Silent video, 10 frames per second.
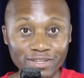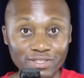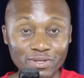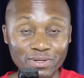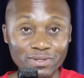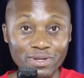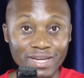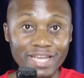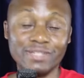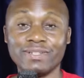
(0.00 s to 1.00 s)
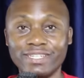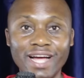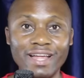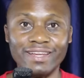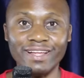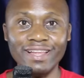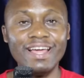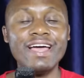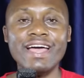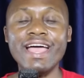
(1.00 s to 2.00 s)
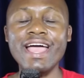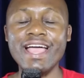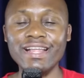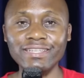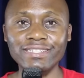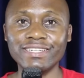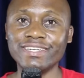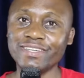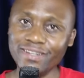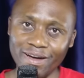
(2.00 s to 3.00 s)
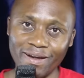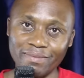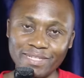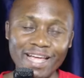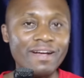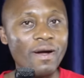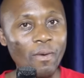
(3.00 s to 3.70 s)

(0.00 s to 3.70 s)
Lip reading: to donate to the channel. And you know what I'm saying?